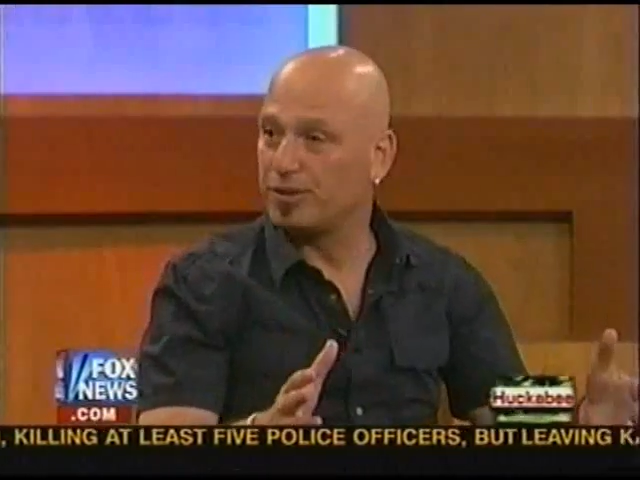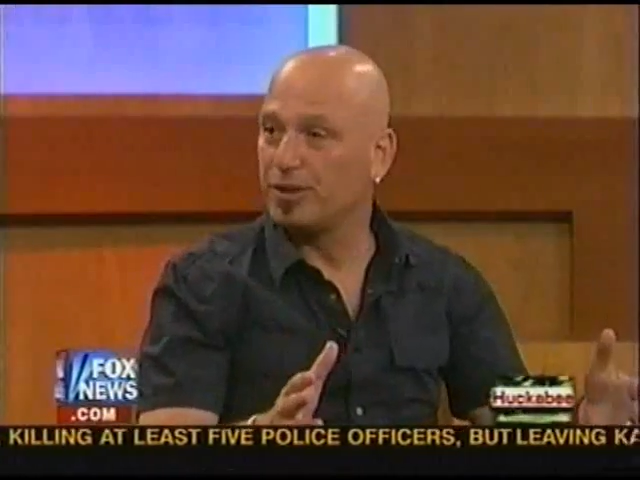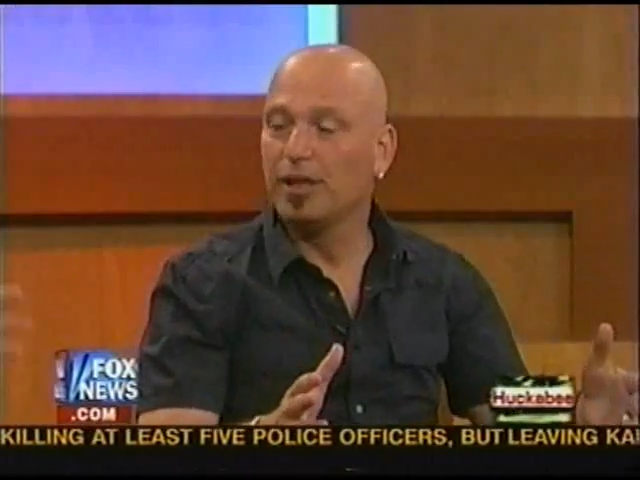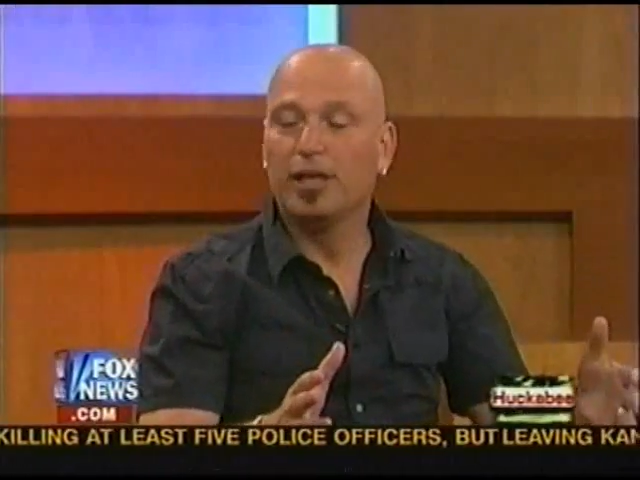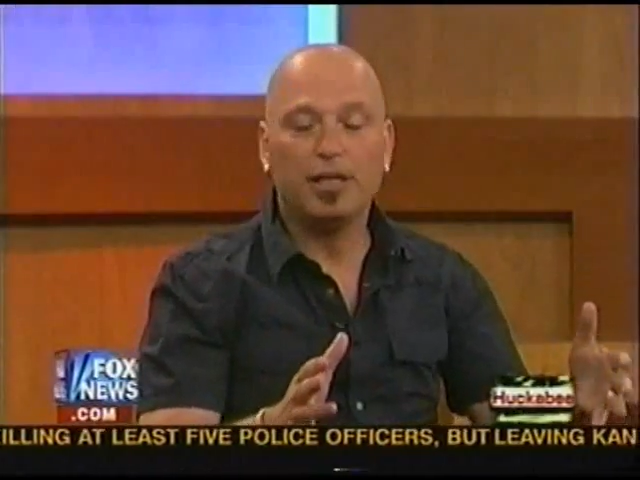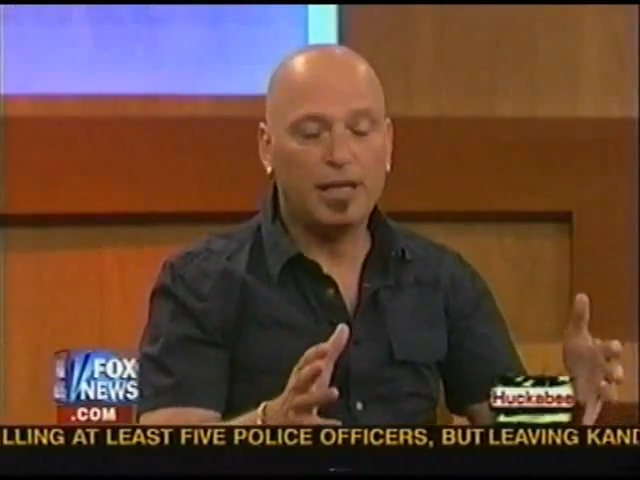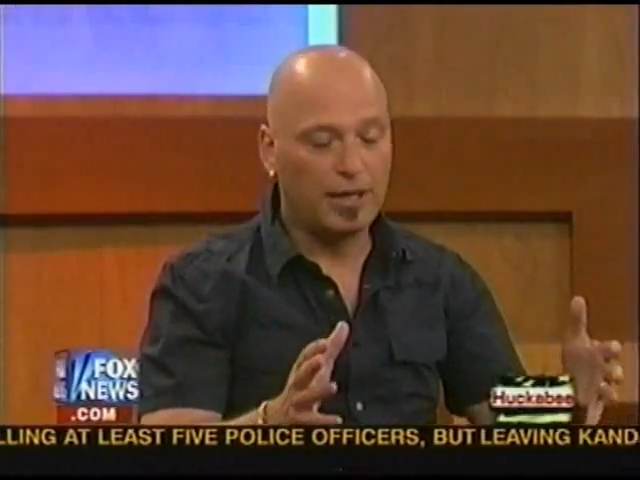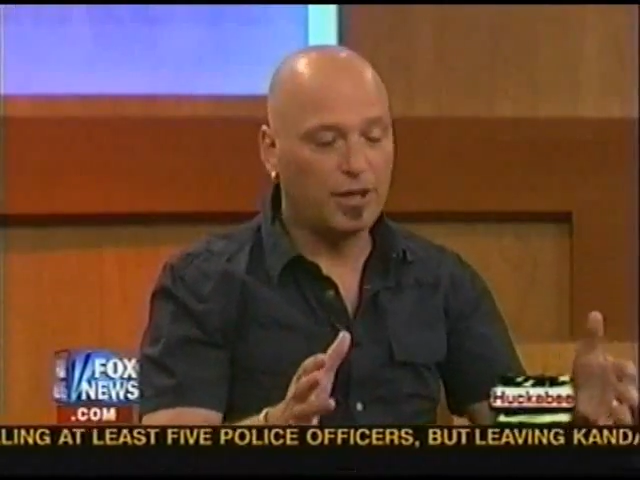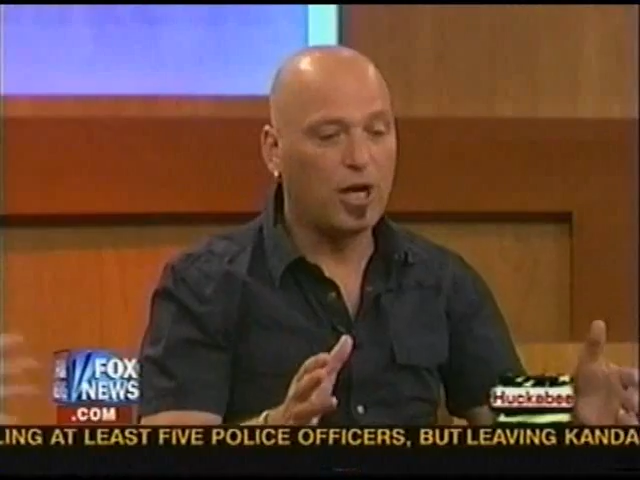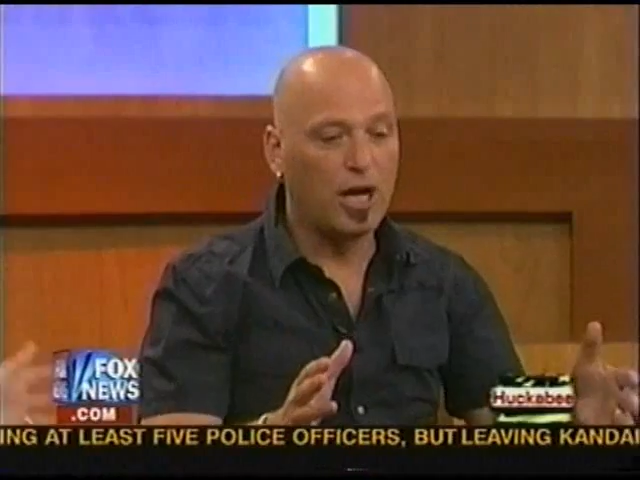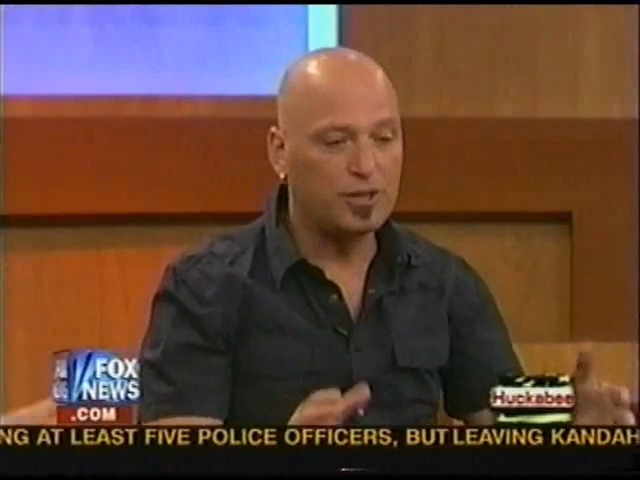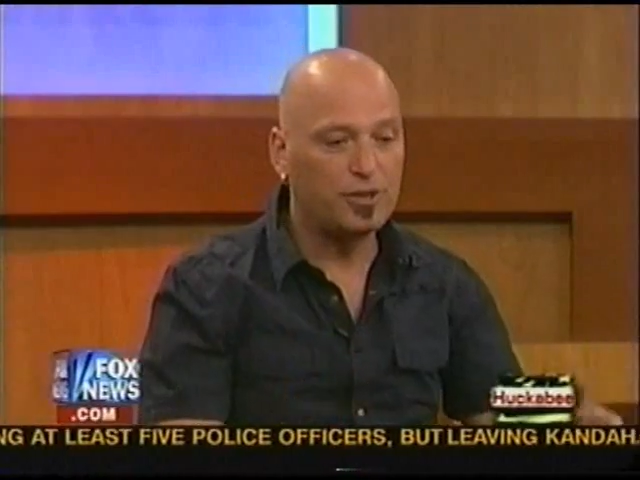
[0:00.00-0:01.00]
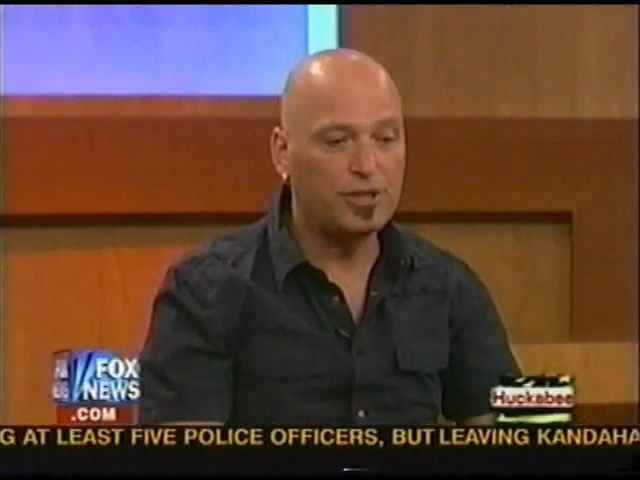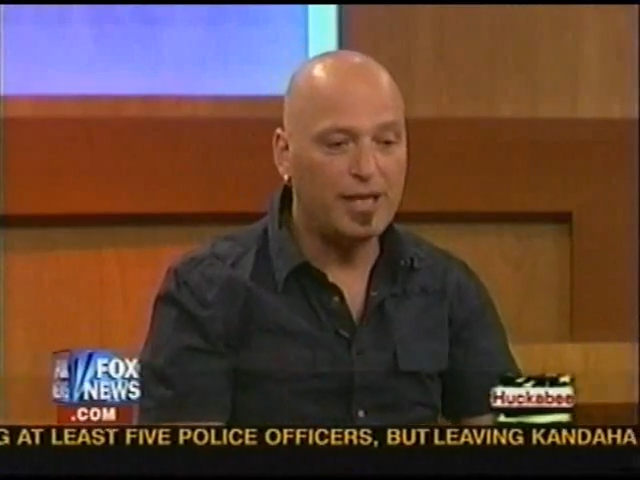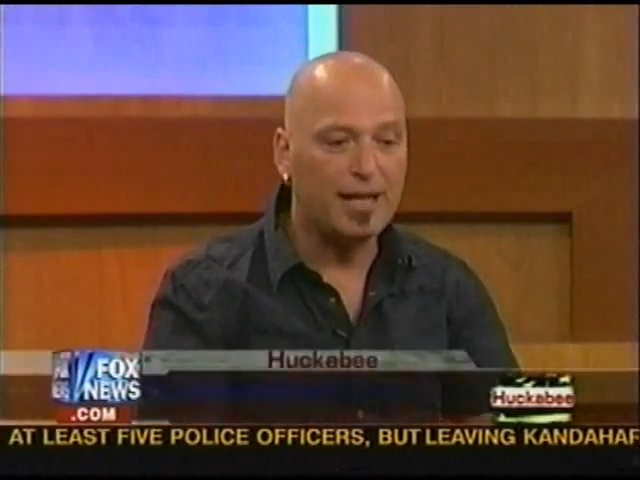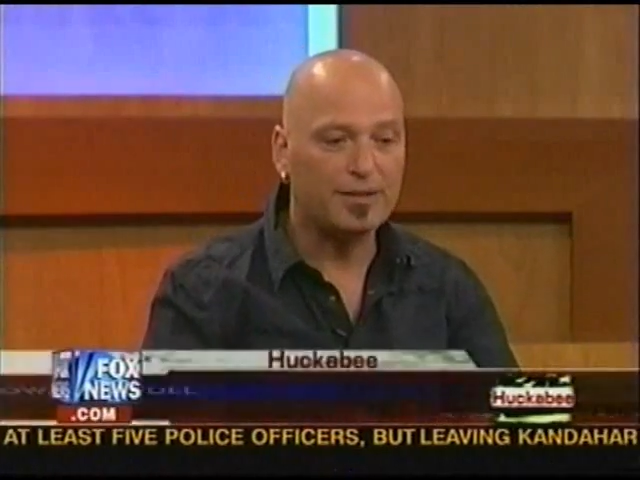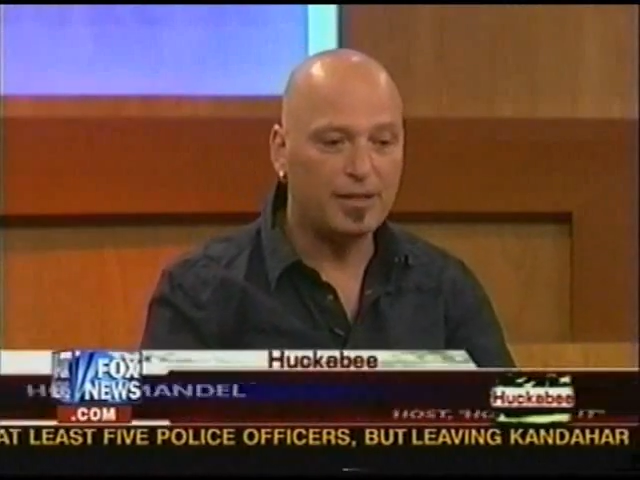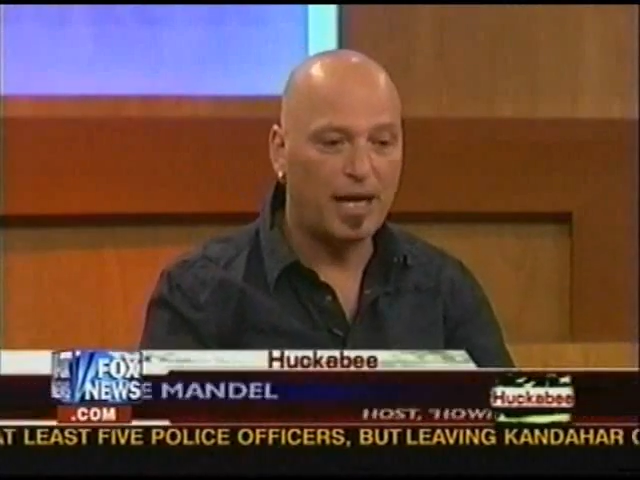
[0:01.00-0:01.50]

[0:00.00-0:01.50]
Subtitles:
mean the concerts. The concerts, yes.